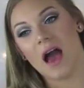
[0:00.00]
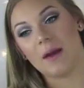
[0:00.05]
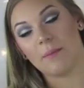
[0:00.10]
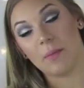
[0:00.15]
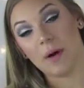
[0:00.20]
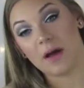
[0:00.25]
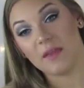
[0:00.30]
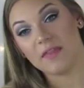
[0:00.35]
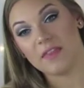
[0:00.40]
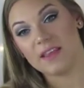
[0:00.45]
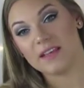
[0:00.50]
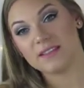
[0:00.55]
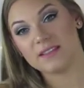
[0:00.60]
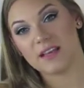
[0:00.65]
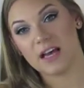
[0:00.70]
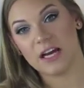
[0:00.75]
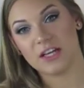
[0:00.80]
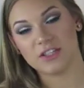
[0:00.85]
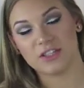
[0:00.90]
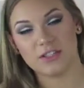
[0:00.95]
I bought these
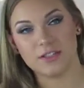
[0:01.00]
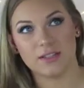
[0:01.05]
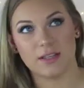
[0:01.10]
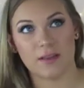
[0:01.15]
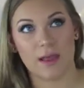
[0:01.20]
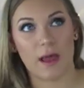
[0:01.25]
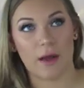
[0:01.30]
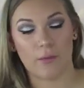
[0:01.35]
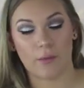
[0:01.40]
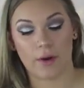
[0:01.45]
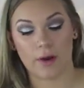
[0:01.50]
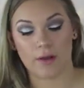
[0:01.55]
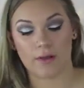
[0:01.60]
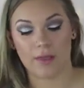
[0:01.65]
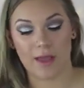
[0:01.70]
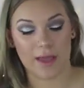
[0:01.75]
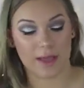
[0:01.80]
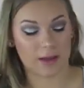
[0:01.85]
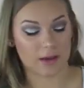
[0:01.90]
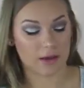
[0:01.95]
lashes that were
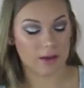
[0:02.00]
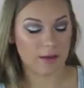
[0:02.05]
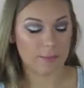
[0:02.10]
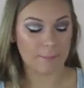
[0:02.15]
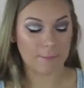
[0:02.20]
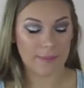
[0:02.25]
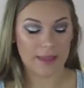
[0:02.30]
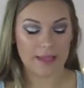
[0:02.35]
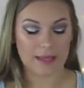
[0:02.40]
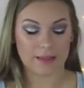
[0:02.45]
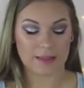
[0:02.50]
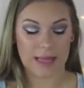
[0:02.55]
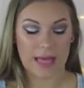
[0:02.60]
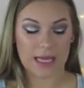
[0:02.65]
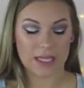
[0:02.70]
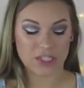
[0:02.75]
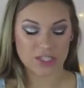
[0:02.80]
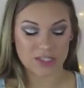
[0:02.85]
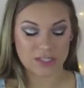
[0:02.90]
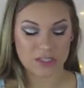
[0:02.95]
like mink
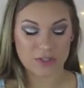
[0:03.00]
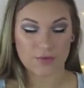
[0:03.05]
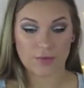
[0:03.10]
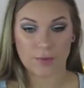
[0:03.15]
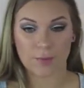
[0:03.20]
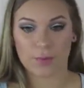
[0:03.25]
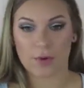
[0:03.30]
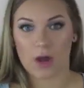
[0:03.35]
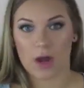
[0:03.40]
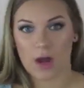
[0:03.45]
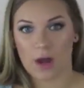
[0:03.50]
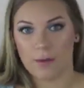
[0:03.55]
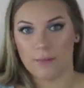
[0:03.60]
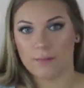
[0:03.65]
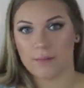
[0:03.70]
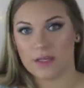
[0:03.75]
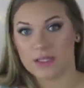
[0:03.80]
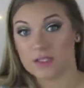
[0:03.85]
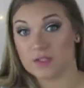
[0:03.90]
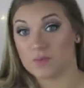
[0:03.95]
lashes for
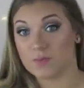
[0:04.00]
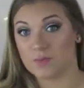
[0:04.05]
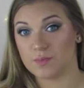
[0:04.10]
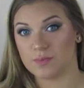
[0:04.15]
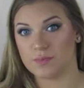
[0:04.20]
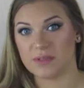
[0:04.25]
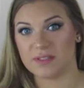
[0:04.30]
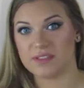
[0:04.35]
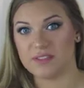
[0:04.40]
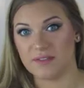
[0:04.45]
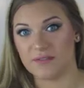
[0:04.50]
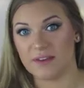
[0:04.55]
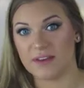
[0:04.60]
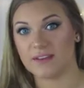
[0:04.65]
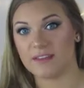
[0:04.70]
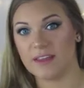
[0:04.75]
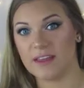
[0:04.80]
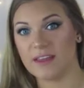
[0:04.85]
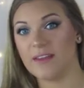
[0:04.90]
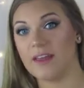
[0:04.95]
prom
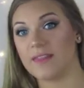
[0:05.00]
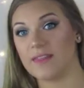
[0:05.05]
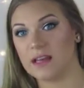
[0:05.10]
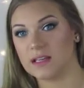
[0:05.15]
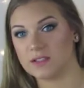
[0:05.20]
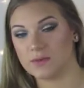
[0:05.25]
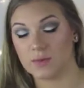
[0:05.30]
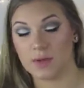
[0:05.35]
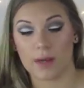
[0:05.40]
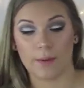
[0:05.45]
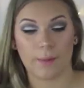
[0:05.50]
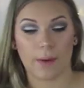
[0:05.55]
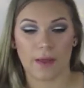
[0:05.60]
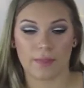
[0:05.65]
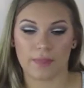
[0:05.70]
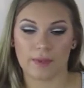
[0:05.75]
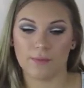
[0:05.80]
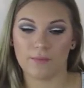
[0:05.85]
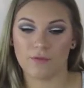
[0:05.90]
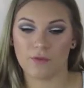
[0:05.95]
specifically, like that's what I
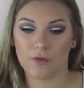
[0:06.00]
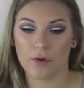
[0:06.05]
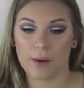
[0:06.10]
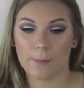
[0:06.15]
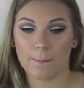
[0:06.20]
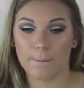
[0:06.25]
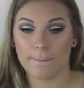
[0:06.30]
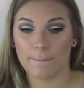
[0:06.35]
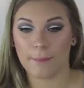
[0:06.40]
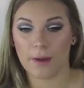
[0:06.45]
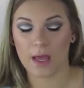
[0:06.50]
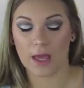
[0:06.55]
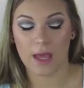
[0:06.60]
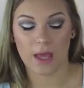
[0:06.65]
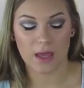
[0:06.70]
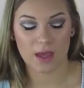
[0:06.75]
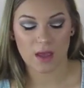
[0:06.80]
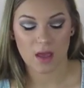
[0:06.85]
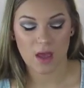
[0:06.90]
bought them for, but